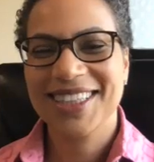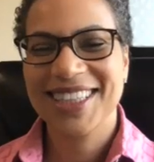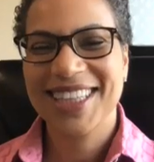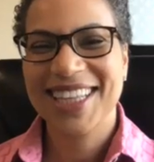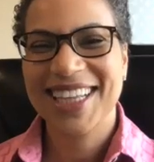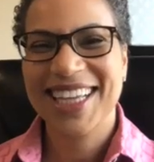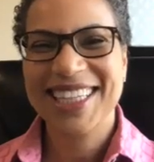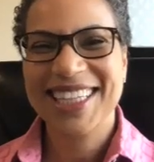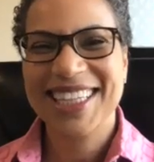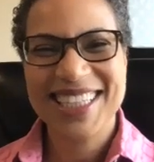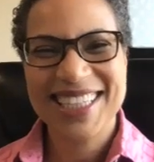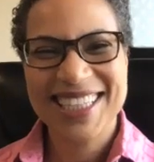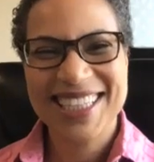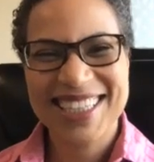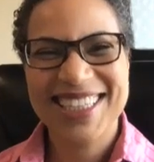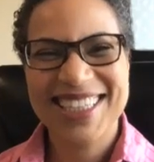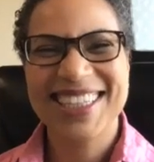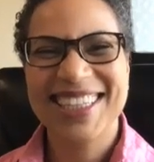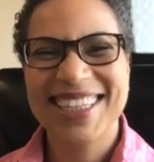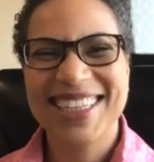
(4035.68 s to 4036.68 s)
Excellent.
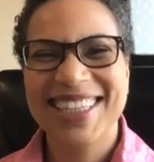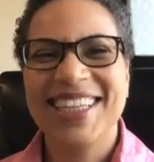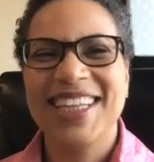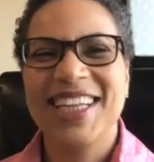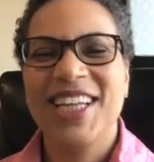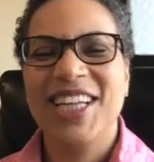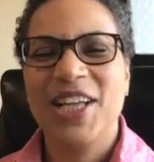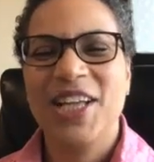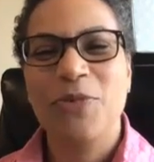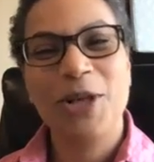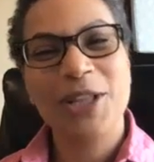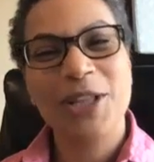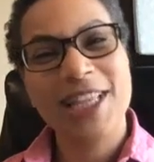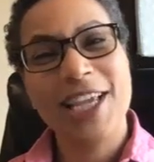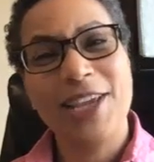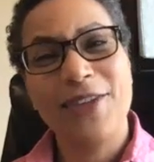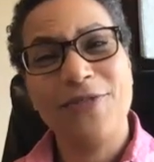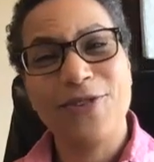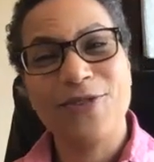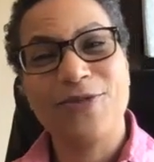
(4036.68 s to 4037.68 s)
Well,
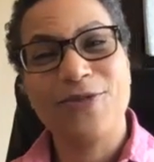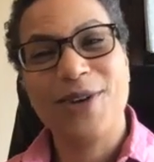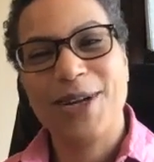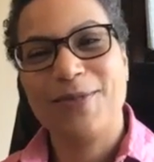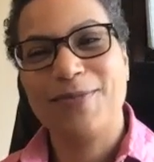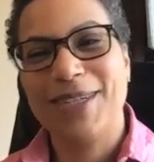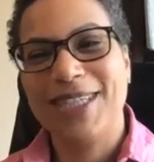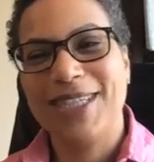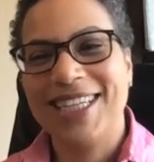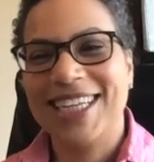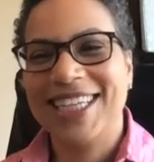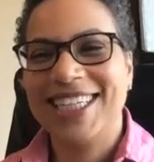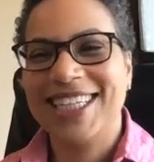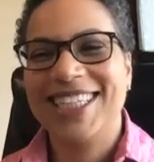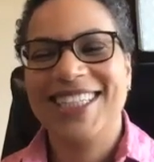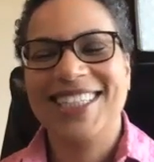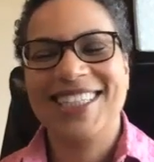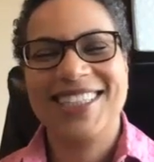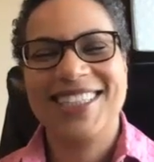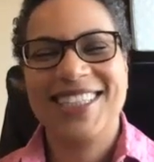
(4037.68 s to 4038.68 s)
thank you for the
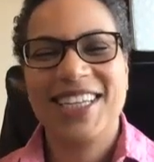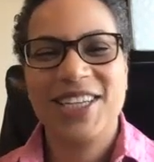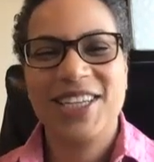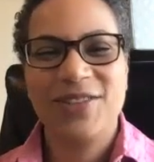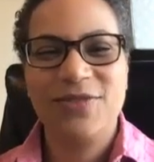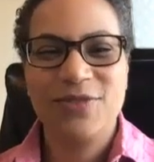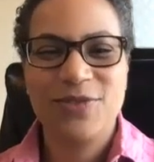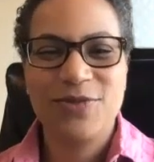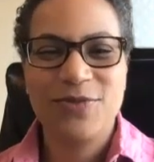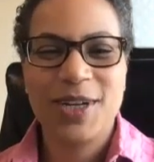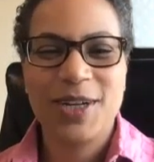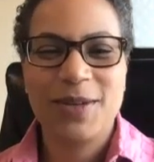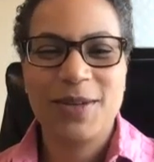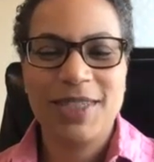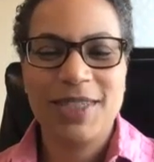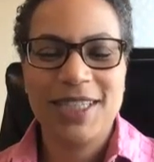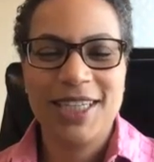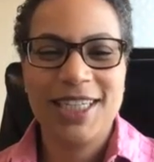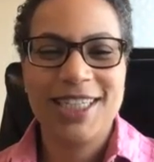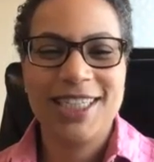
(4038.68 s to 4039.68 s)
recommendations. Thank you for the
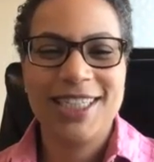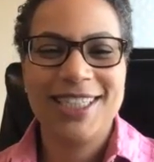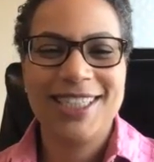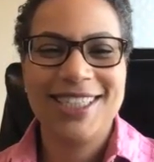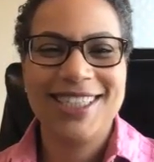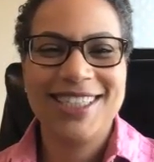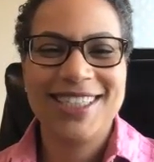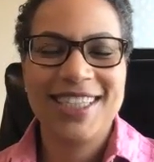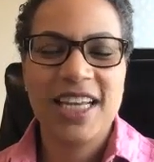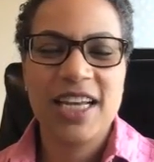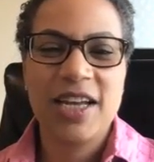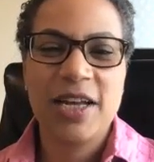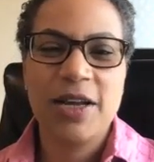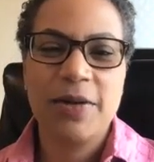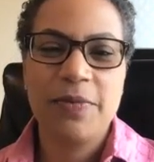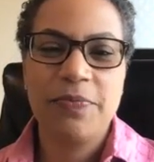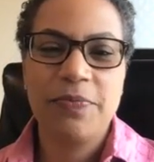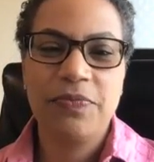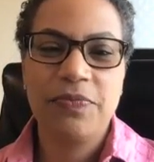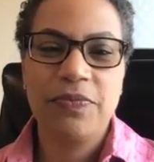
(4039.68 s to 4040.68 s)
recommendations.
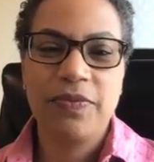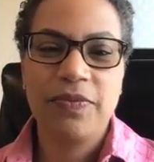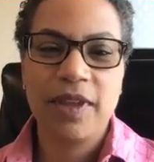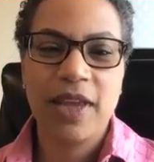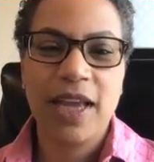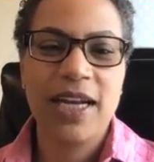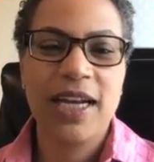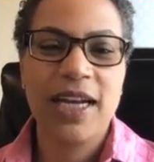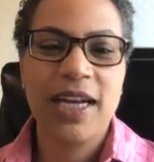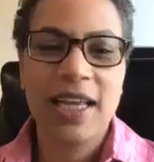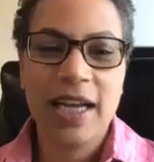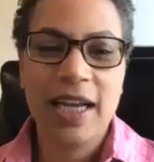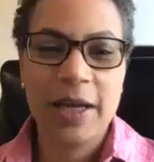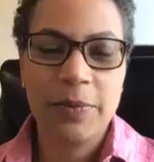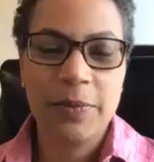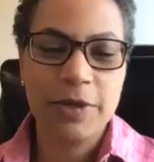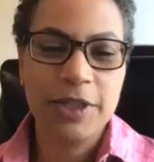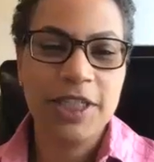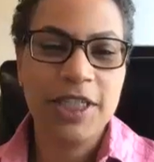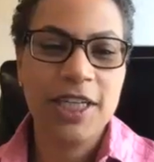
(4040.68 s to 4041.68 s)
And again, I
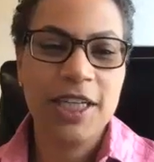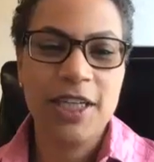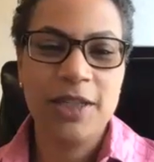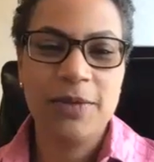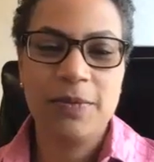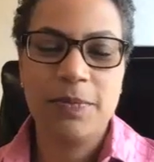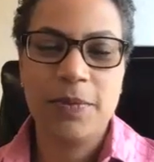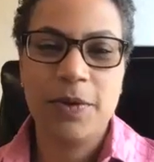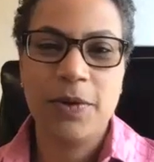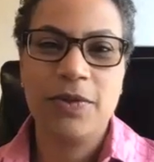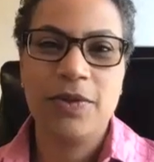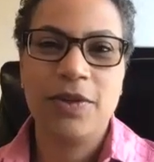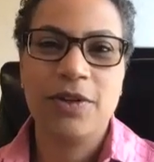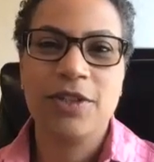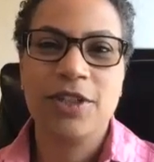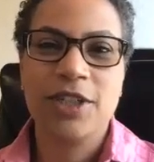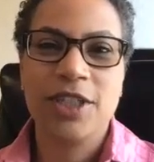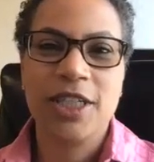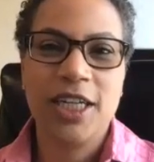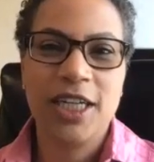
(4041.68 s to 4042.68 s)
appreciate both
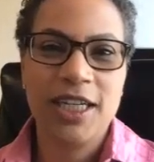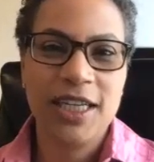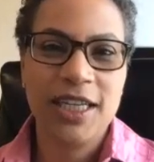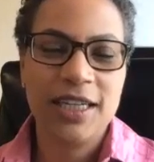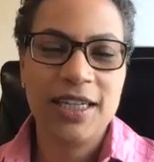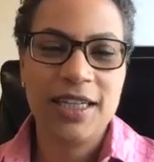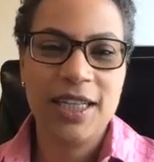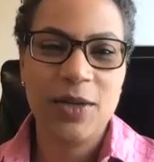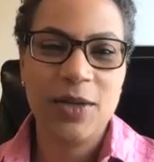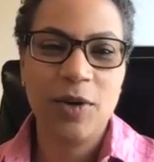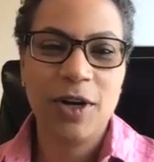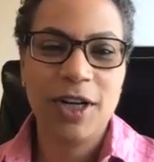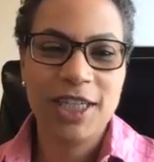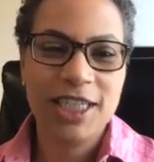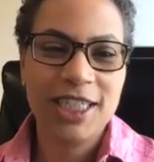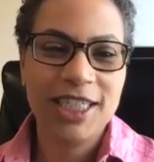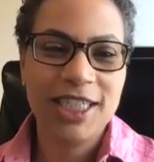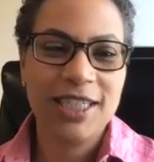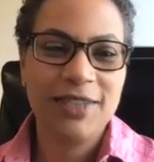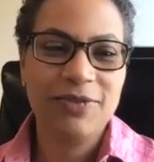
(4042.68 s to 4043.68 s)
Art Chung and Glynn
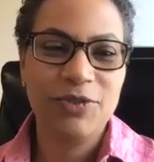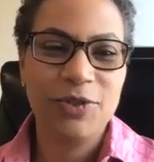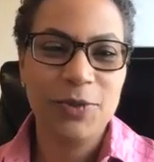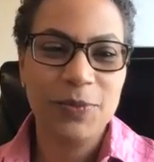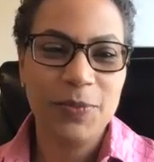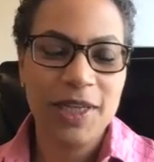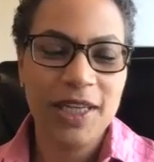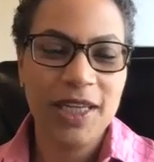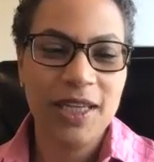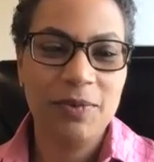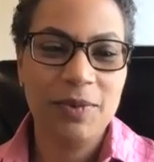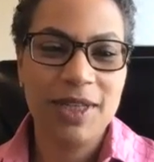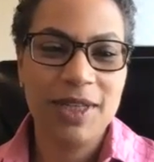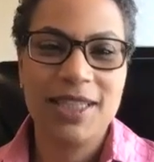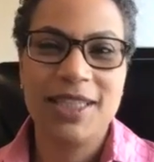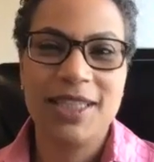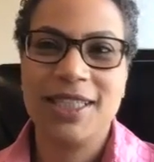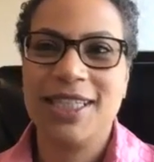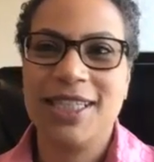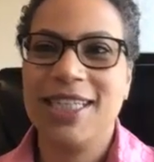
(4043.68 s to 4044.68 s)
Washington for being
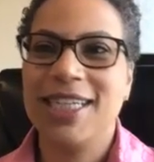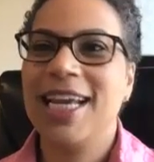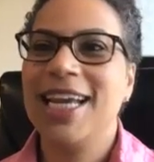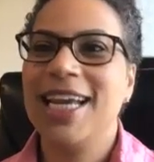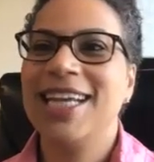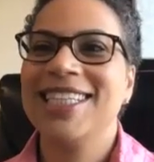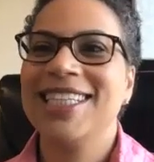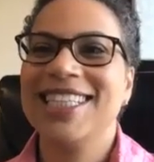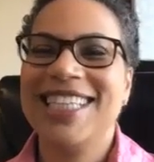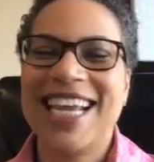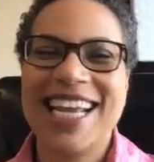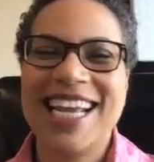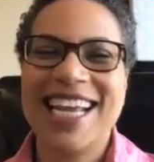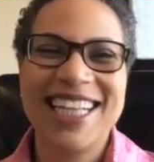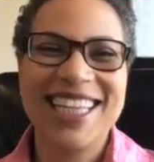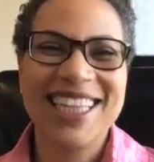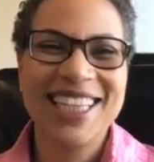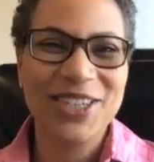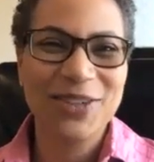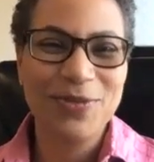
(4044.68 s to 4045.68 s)
with us today and
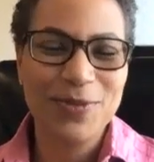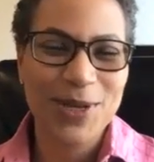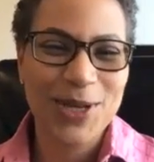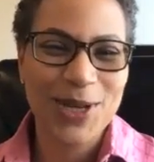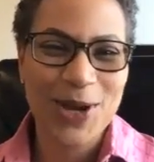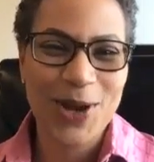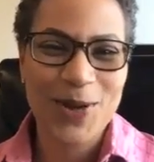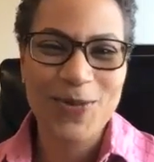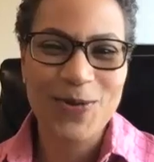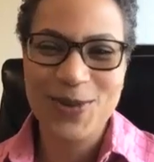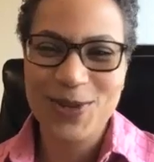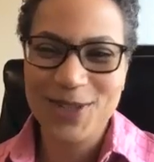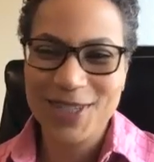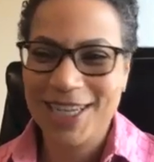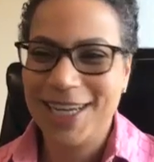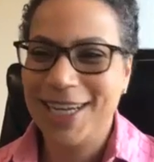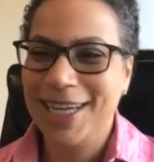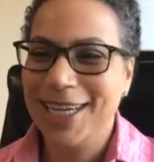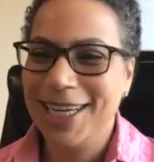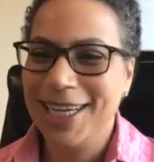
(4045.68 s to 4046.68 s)
staying a little bit over
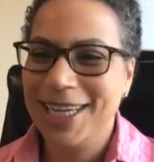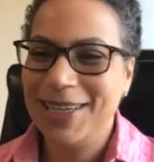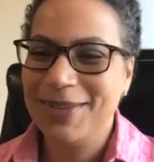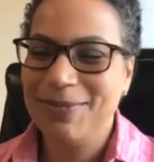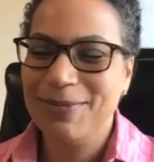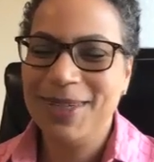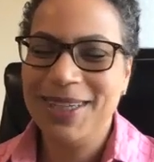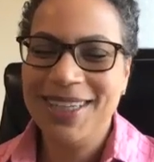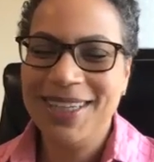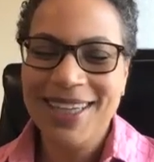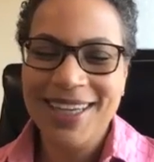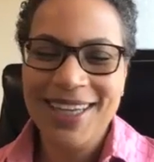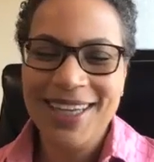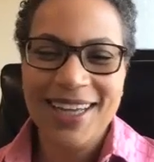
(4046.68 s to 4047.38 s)
time.